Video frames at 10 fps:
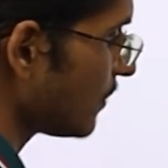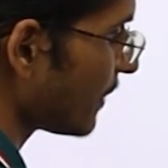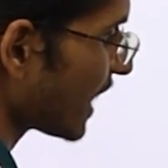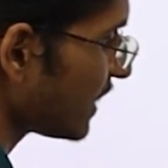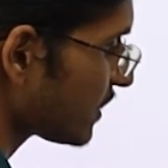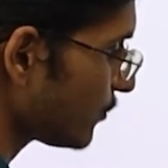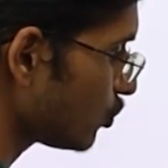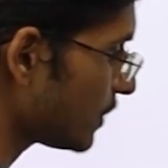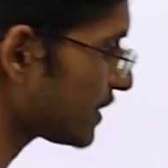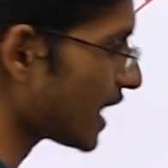Magnesium
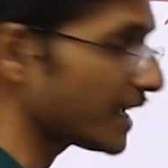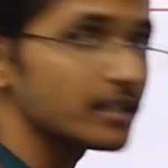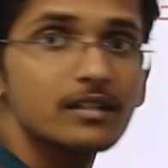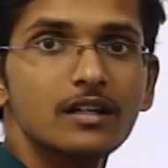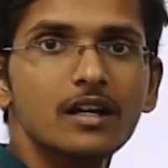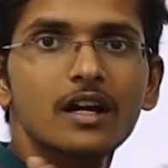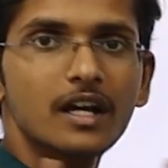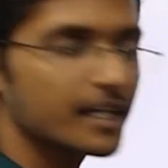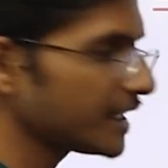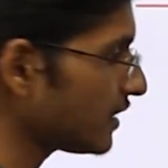2 plus ion.
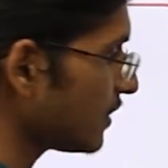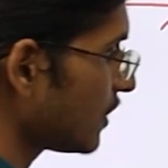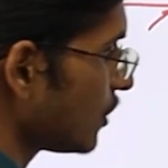Correct?